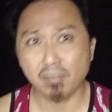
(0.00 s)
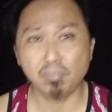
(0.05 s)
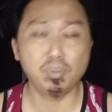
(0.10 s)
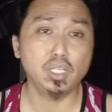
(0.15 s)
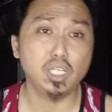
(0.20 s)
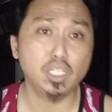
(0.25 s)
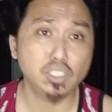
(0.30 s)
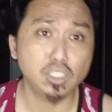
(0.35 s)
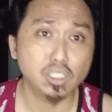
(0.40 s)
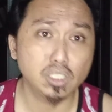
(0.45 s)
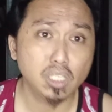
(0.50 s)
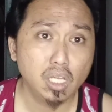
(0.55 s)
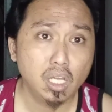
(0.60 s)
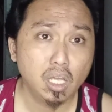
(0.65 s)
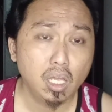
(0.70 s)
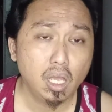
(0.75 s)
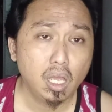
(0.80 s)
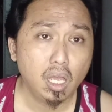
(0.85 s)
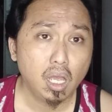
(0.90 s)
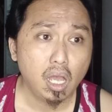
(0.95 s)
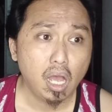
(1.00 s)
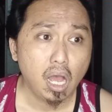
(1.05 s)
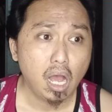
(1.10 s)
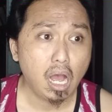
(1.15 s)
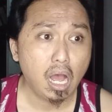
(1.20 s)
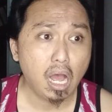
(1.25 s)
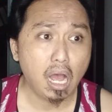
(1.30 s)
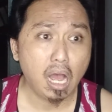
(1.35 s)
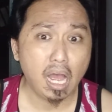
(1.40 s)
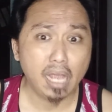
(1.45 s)
Plus,
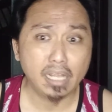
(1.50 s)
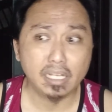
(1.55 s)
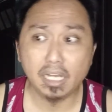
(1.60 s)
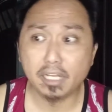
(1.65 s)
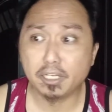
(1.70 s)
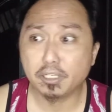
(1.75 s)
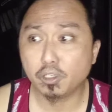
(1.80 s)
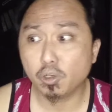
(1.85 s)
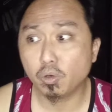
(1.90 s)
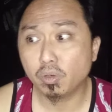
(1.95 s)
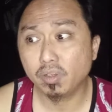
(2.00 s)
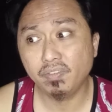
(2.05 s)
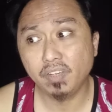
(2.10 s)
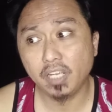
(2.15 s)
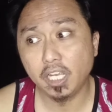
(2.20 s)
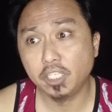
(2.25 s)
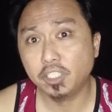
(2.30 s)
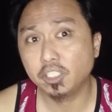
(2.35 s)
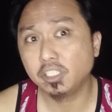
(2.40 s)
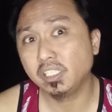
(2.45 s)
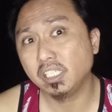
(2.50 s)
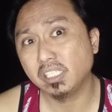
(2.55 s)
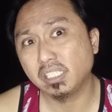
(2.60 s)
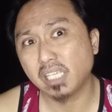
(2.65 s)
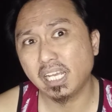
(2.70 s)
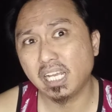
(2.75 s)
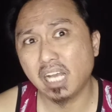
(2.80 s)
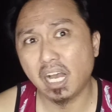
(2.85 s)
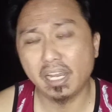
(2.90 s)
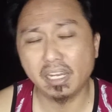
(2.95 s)
I got a notification since
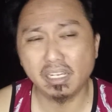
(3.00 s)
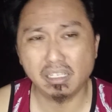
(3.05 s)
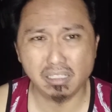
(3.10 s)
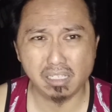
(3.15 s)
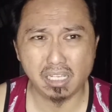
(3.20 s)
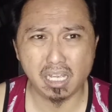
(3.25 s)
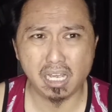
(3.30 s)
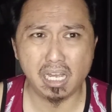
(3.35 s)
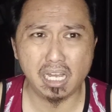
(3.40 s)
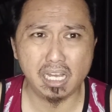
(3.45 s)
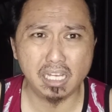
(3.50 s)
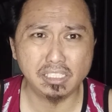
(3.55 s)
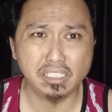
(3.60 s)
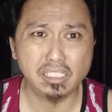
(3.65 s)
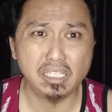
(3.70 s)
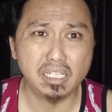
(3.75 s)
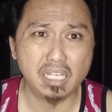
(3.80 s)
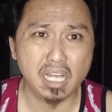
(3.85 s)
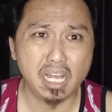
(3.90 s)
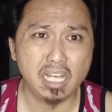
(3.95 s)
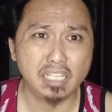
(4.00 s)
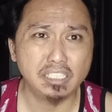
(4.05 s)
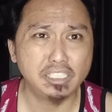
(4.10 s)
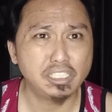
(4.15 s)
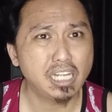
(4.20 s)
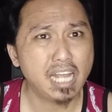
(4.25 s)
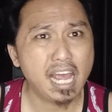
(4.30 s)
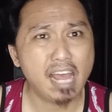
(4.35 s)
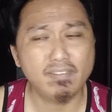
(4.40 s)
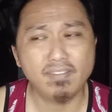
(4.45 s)
I
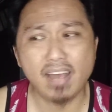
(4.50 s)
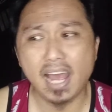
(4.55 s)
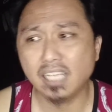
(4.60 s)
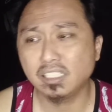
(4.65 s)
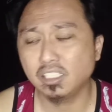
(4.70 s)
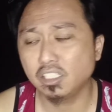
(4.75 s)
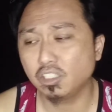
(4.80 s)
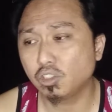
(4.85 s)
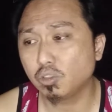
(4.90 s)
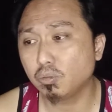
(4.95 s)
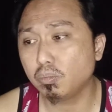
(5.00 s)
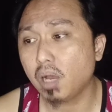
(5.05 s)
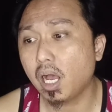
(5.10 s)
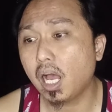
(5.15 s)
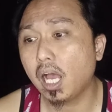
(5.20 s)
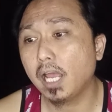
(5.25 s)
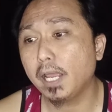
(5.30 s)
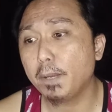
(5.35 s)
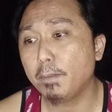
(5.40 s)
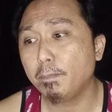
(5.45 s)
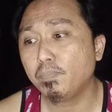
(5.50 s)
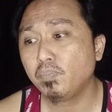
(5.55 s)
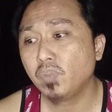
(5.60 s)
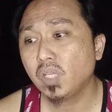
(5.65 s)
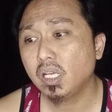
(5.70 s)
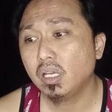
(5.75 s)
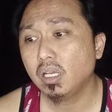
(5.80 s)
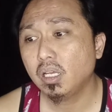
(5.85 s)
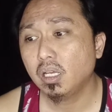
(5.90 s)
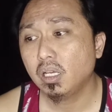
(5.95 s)
still have access to my
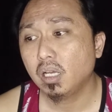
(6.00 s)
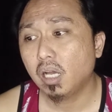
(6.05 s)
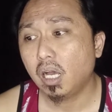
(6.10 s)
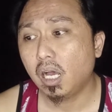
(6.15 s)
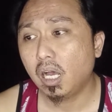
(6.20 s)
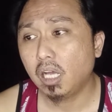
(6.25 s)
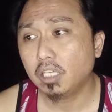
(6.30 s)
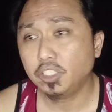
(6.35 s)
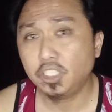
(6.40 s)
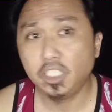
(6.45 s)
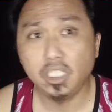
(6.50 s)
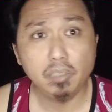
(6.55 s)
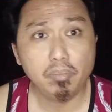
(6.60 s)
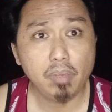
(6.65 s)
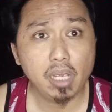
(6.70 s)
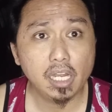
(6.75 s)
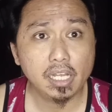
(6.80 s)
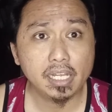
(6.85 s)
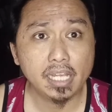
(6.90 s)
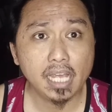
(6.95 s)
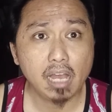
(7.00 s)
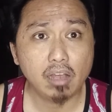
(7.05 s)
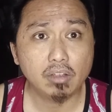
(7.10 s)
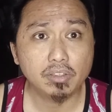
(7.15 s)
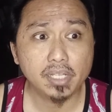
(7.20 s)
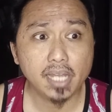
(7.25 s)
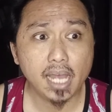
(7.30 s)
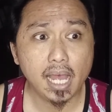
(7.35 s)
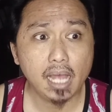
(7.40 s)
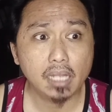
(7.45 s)
Gmail
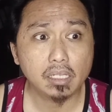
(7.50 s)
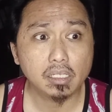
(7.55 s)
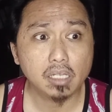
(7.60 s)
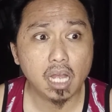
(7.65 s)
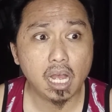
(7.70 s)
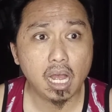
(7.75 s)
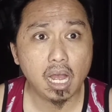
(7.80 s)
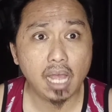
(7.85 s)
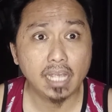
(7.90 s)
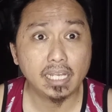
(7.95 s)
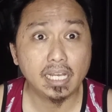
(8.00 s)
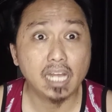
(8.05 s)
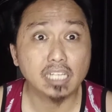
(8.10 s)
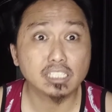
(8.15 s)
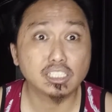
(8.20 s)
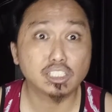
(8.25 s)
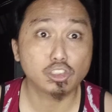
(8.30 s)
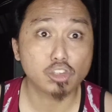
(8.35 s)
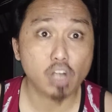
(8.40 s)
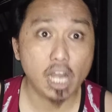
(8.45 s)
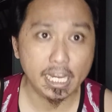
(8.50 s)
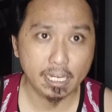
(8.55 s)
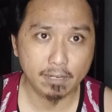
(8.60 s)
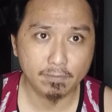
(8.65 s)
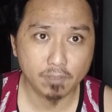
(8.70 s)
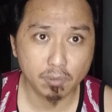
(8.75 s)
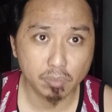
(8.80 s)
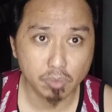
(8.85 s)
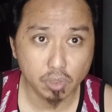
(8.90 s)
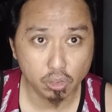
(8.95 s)
account that I got a strike
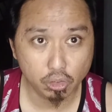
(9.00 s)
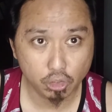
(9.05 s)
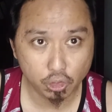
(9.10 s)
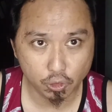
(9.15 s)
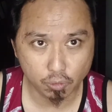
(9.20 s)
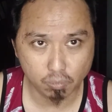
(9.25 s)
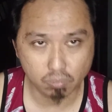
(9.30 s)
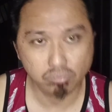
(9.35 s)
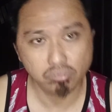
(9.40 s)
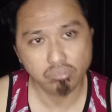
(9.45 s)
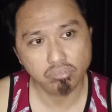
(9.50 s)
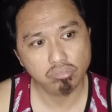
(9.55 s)
from YouTube